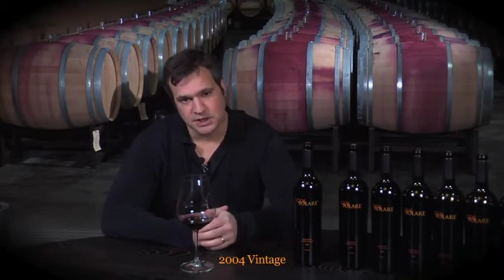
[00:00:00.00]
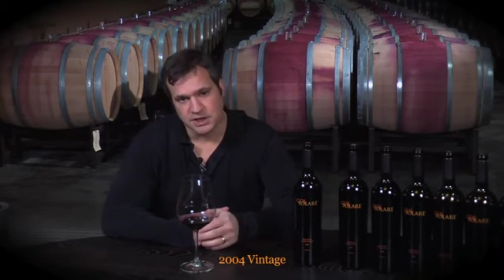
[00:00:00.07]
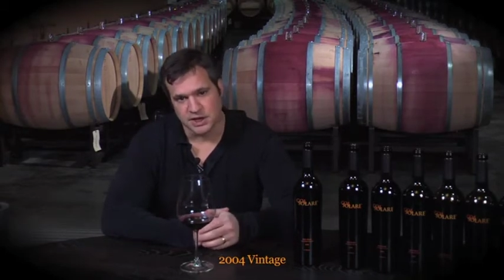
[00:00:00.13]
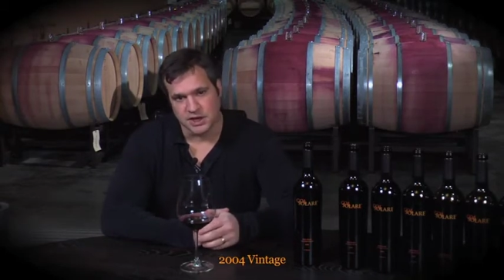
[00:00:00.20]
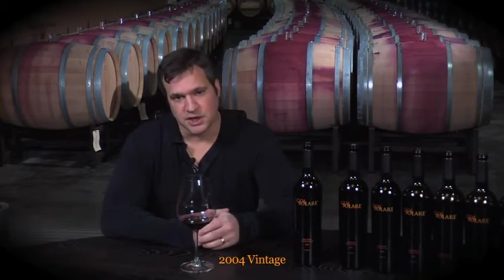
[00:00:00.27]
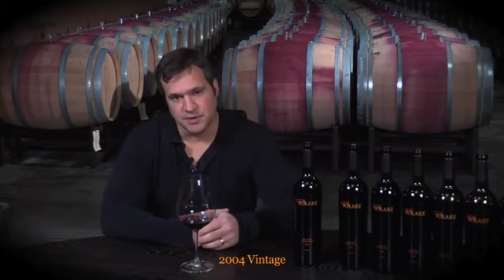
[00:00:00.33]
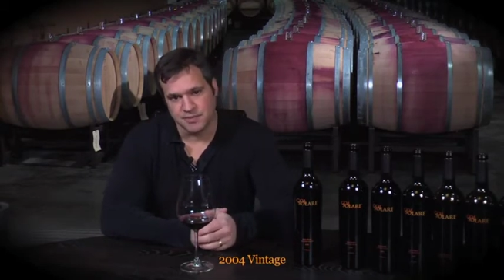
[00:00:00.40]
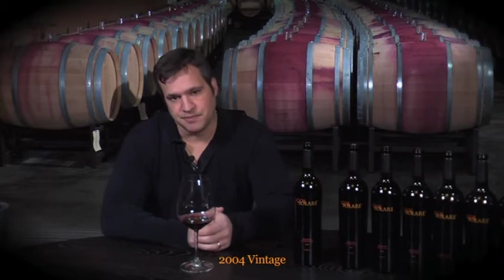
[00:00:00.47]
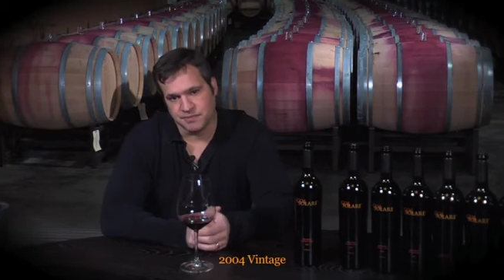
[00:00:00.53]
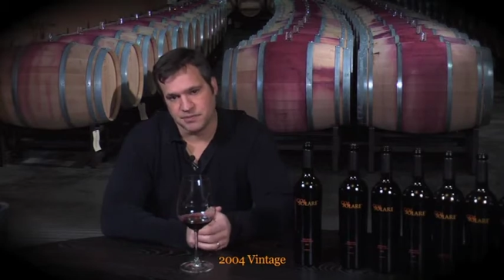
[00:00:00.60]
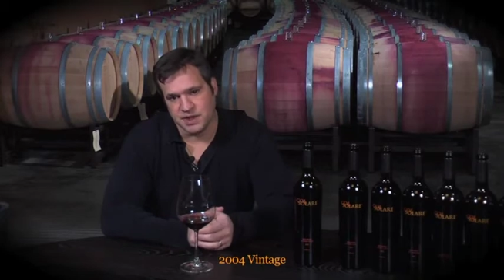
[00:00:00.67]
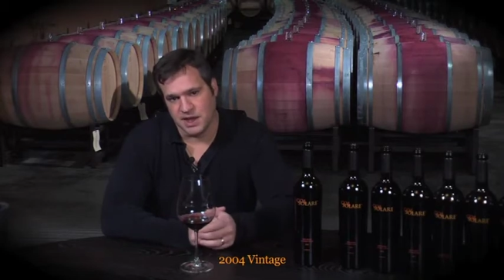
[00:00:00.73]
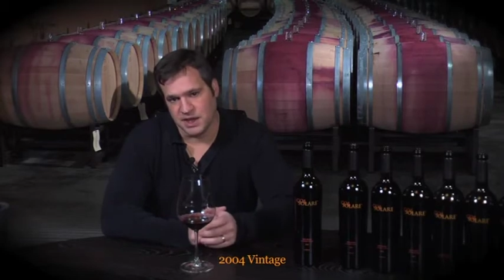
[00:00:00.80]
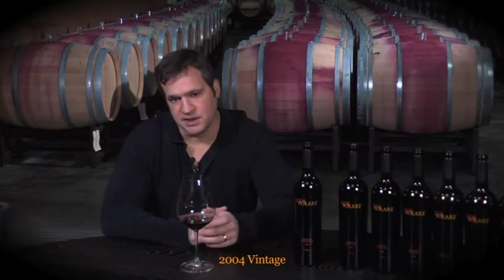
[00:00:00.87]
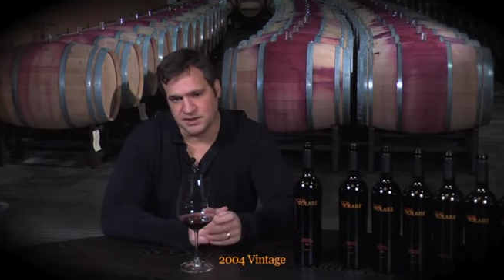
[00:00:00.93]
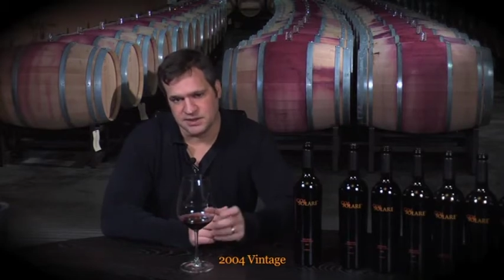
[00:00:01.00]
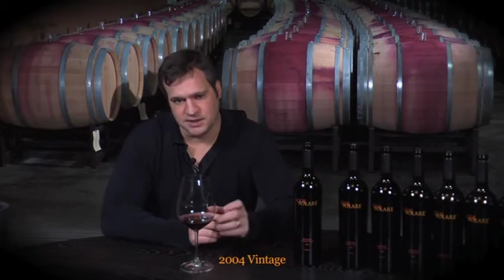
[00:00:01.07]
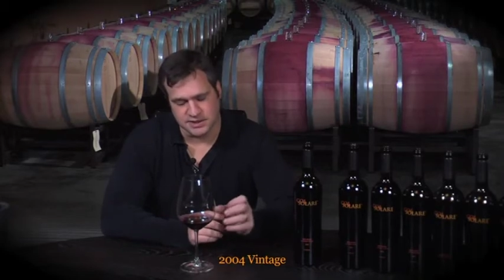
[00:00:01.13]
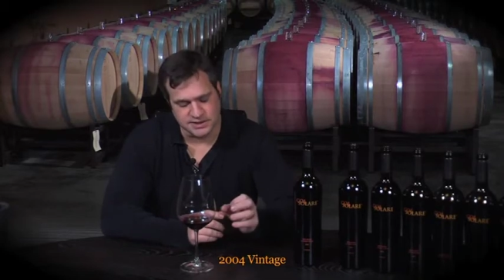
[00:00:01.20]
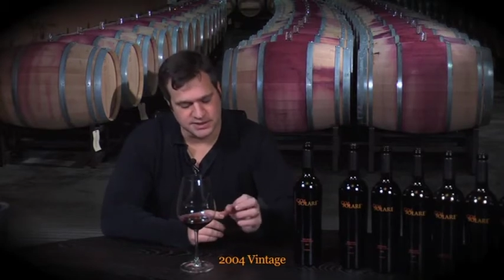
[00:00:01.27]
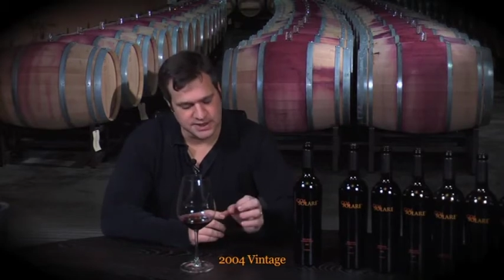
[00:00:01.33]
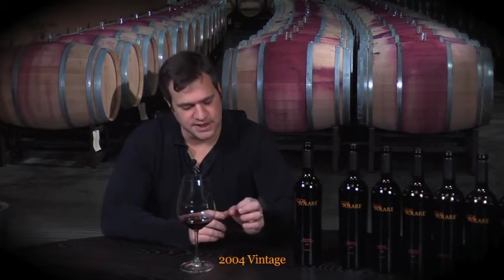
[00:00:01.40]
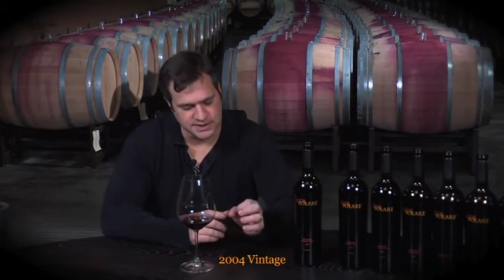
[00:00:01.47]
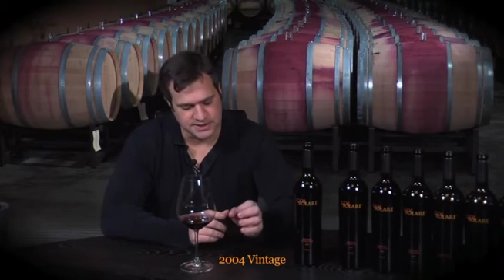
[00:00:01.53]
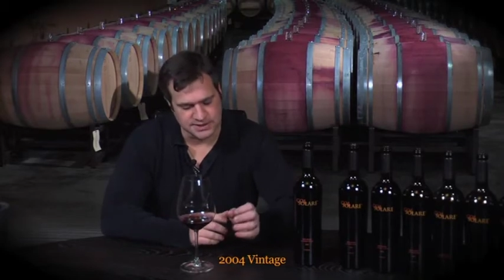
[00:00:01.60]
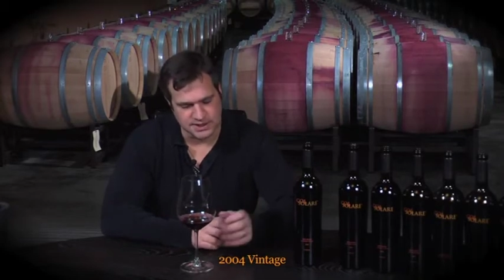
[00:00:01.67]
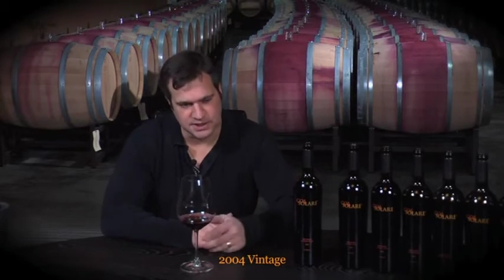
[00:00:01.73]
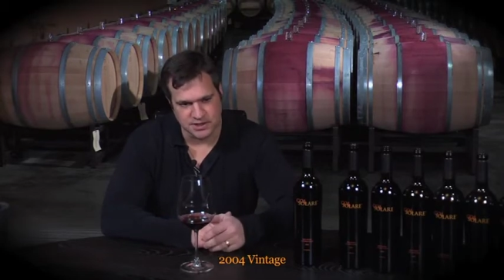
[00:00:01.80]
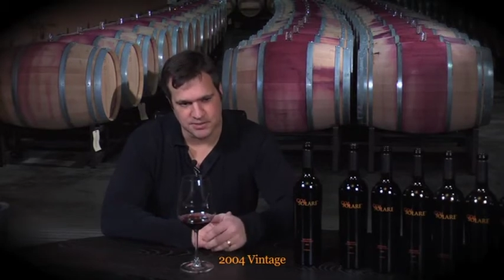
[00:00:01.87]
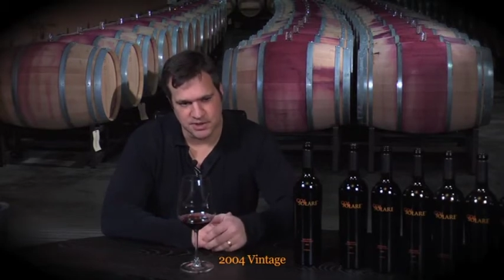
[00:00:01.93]
And the skins
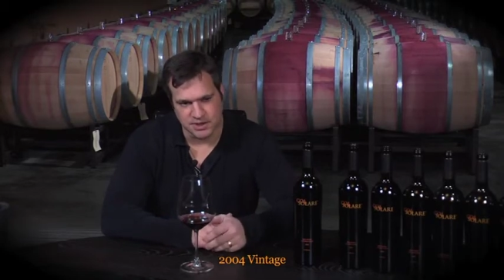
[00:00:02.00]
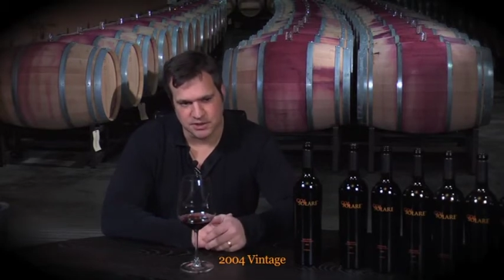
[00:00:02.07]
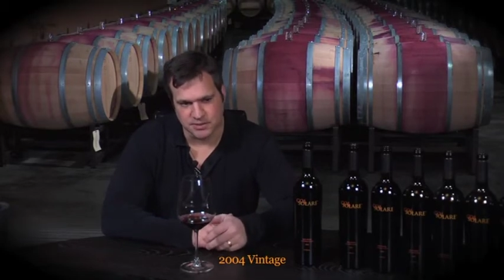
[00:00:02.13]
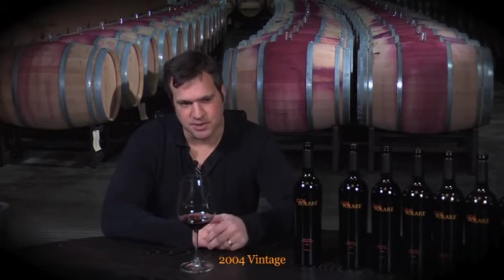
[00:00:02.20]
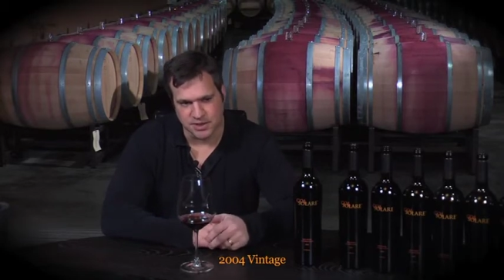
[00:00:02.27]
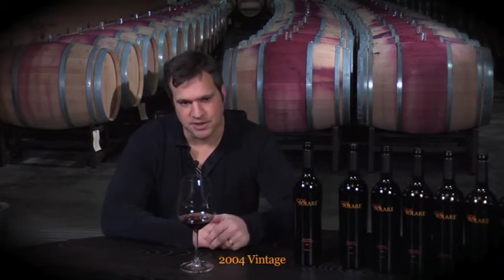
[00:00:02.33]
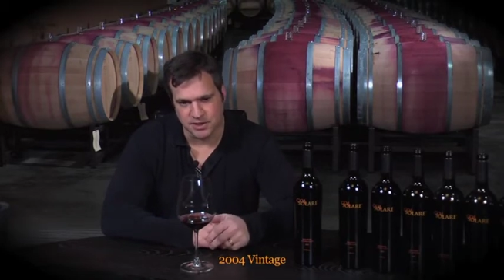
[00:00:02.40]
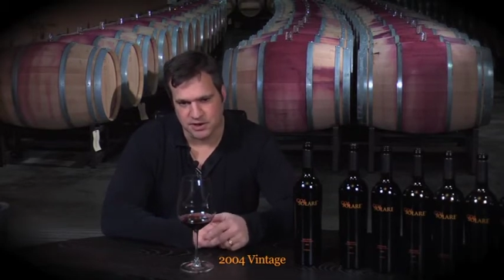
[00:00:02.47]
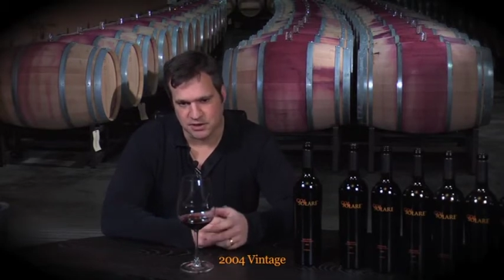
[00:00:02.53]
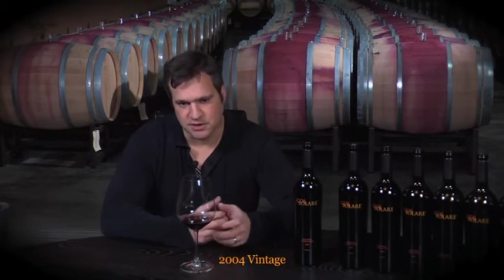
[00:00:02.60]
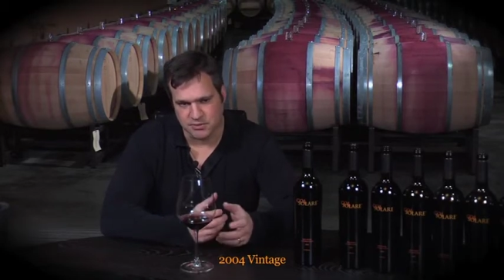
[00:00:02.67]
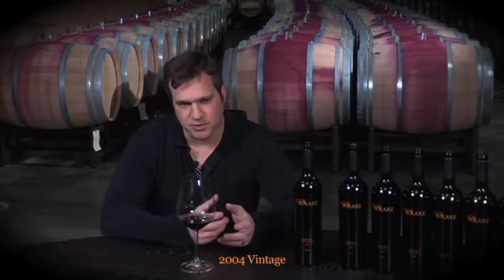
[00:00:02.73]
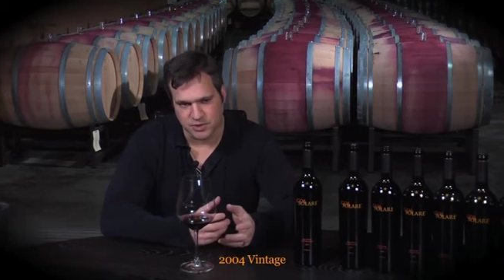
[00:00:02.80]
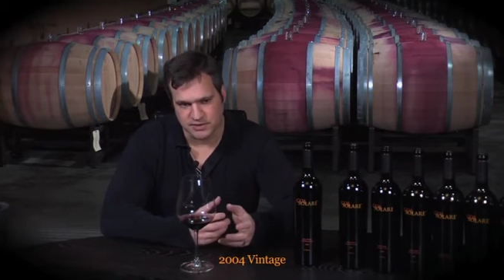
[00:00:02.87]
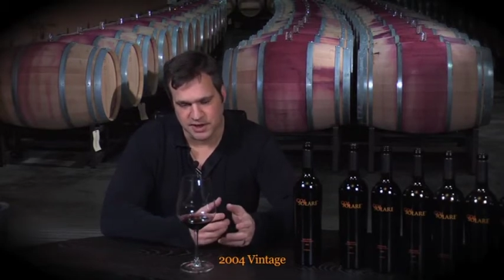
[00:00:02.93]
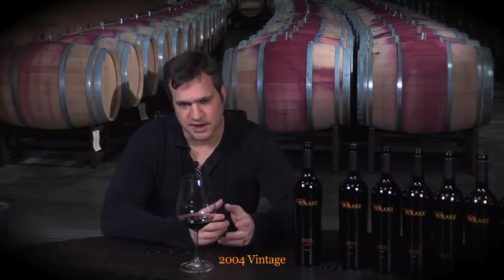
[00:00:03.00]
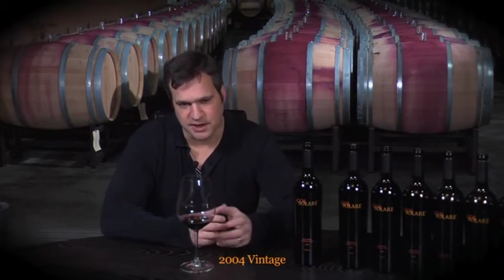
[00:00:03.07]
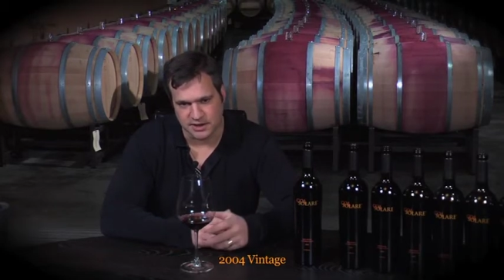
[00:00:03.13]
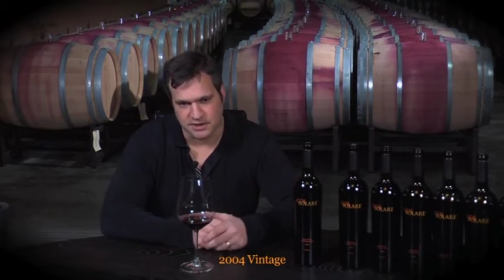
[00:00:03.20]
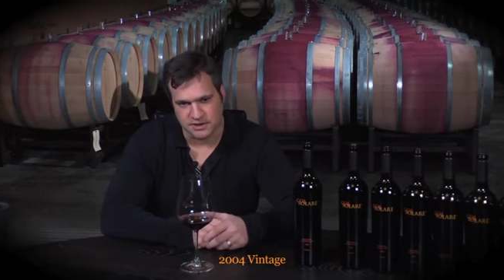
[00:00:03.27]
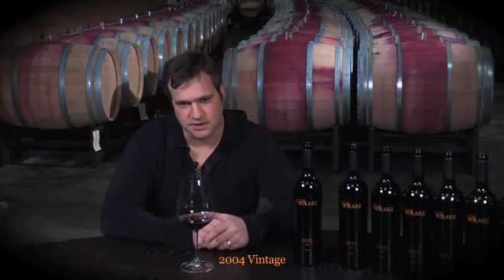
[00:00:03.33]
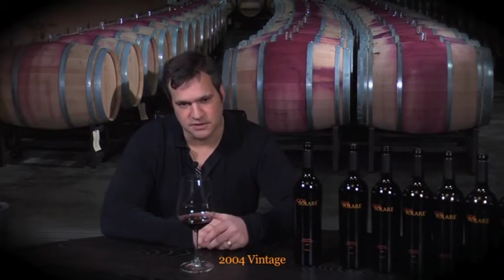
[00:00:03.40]
tend to be a little bit thicker and more tannic.